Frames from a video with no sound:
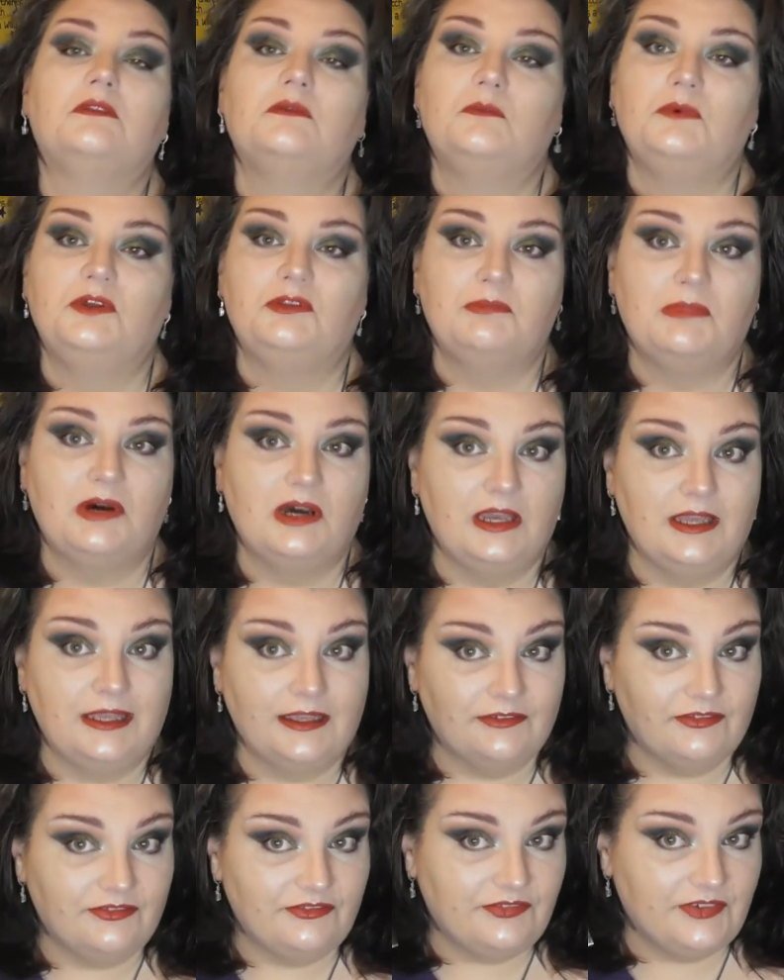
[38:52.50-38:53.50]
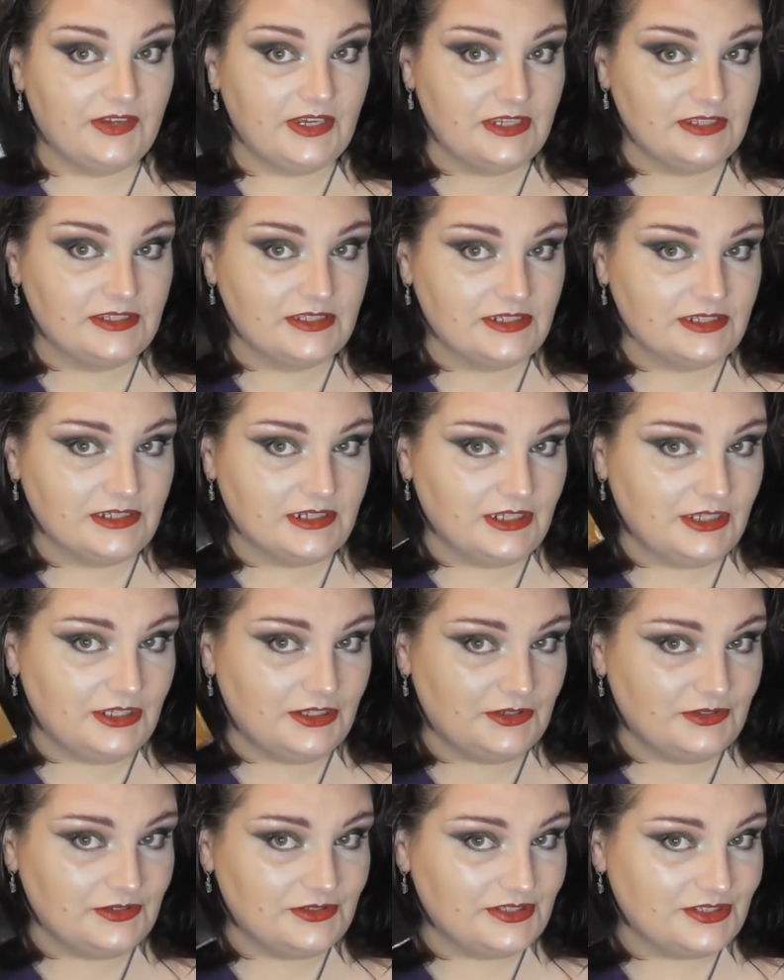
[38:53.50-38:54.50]
with my first
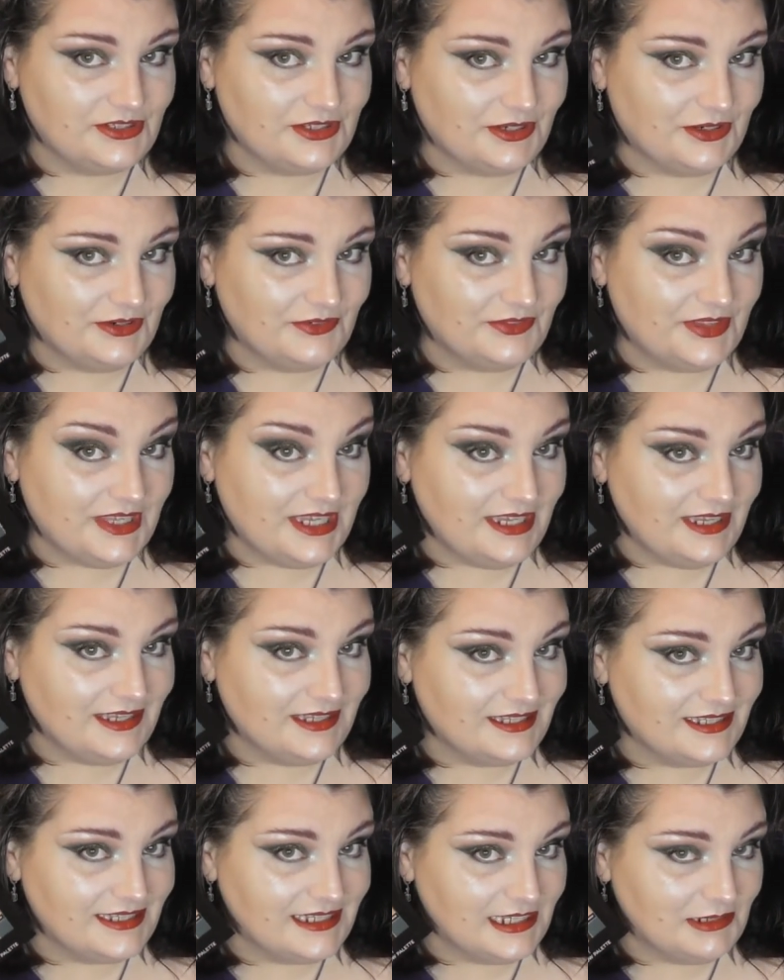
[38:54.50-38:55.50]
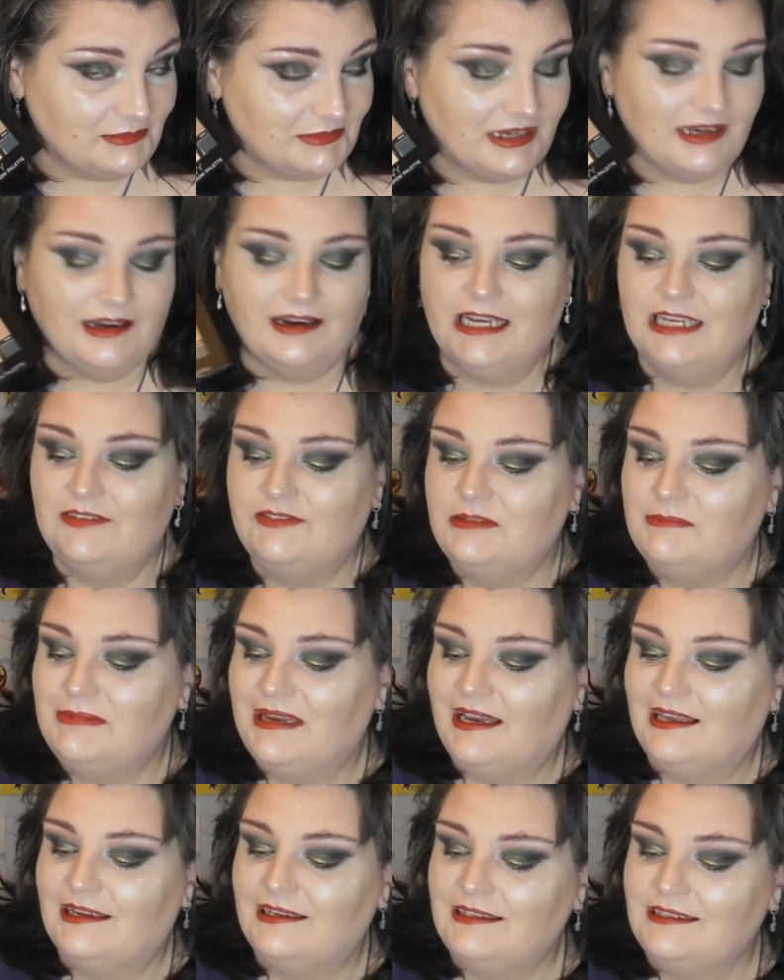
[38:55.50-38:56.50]
use of the Sigma Ivy
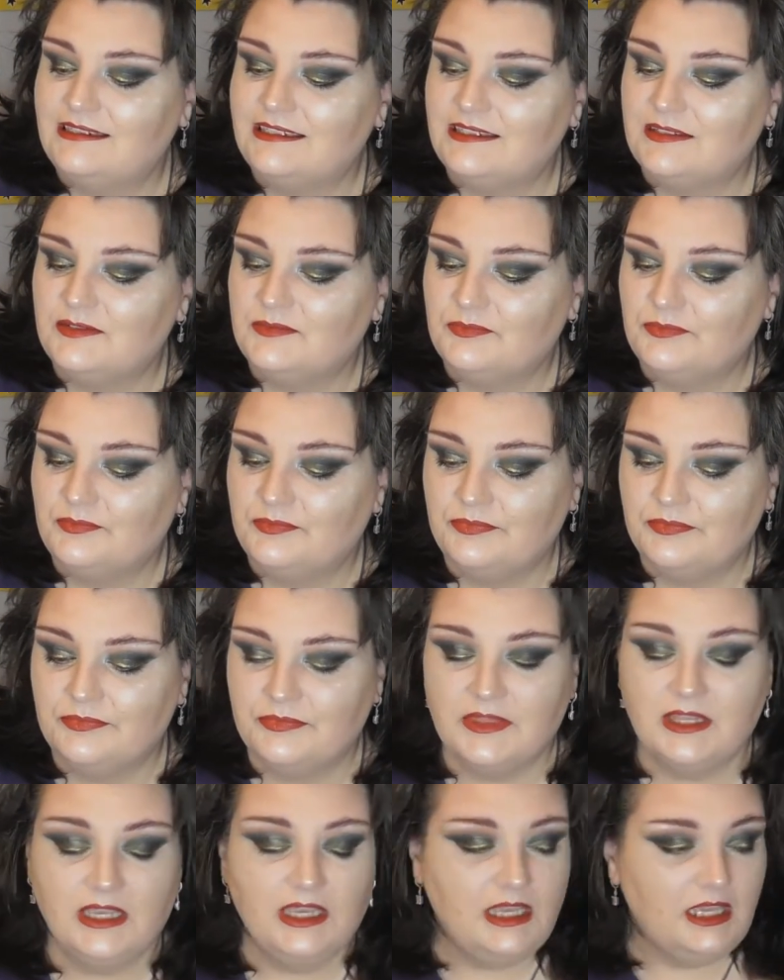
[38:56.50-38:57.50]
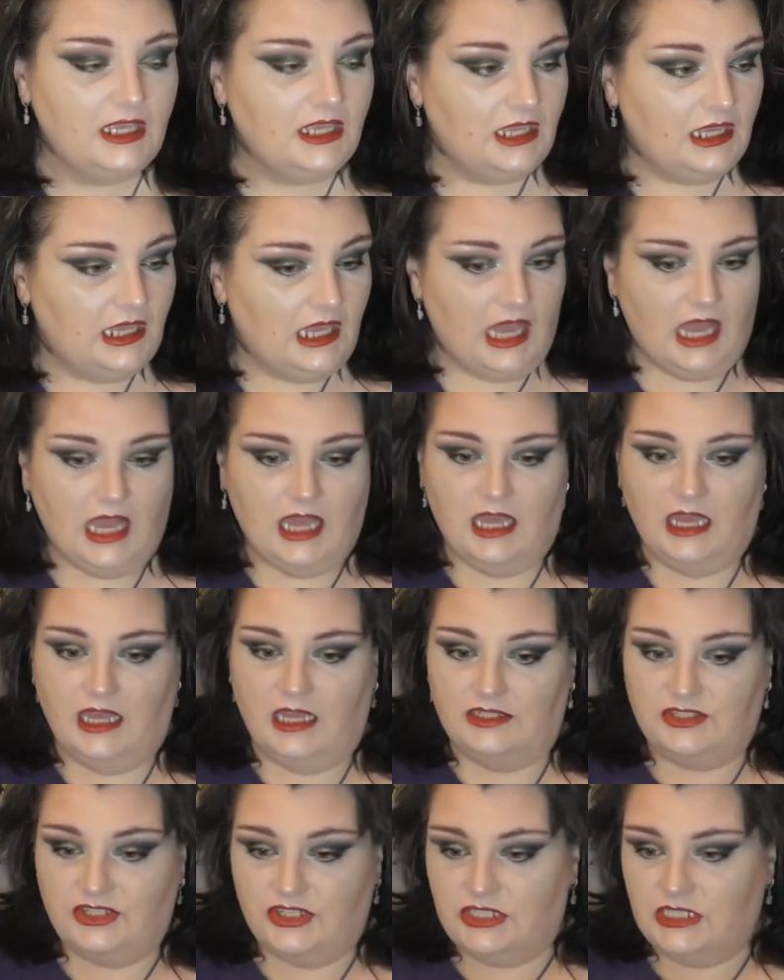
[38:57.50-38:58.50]
palette.
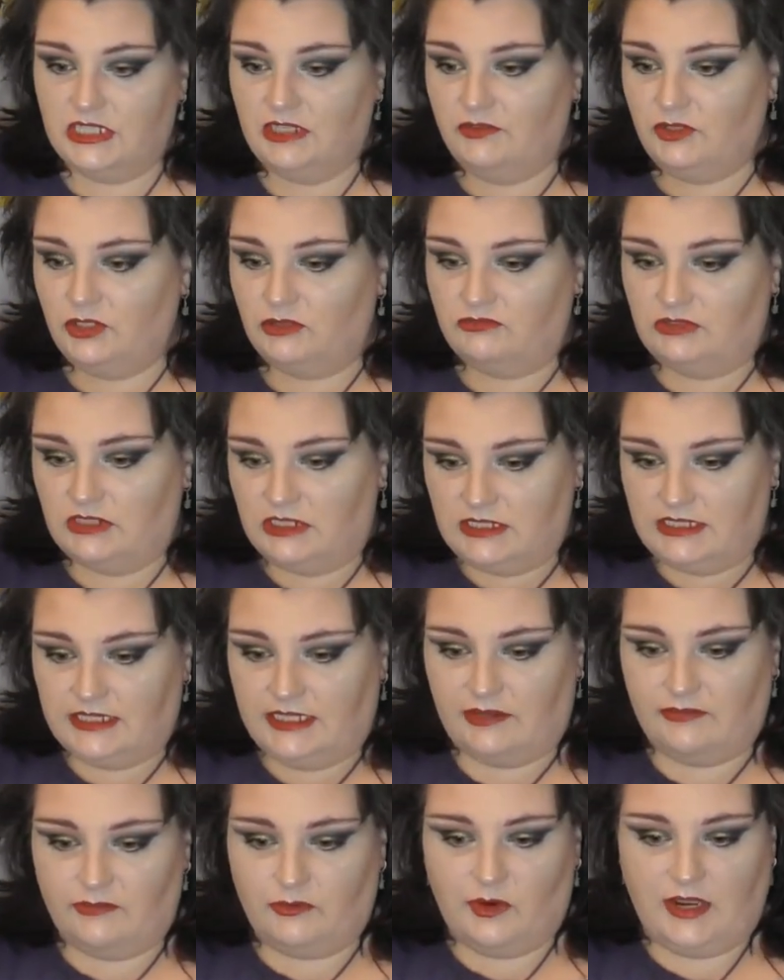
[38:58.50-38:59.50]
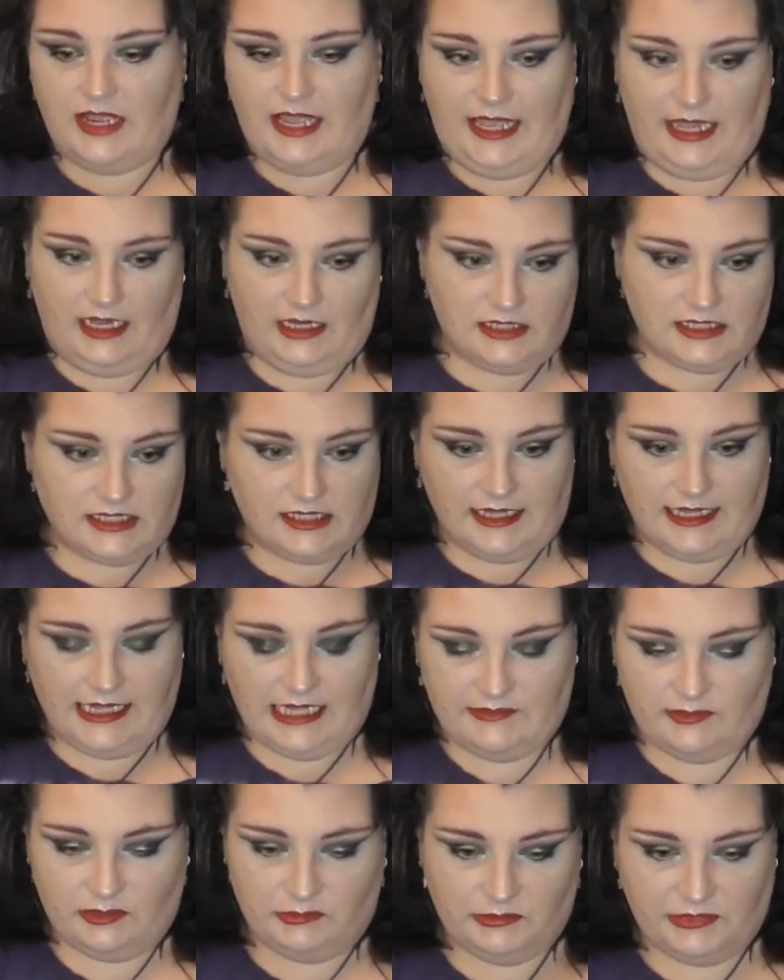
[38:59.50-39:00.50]
Uh, just to give you a rundown of what else I
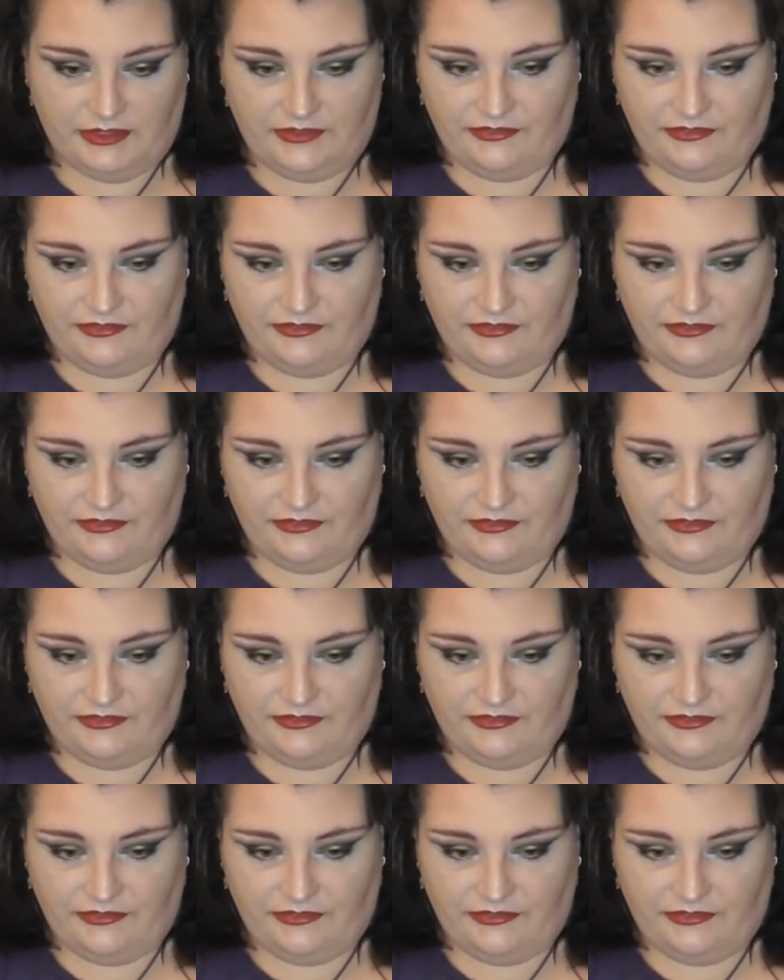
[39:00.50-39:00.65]
have on my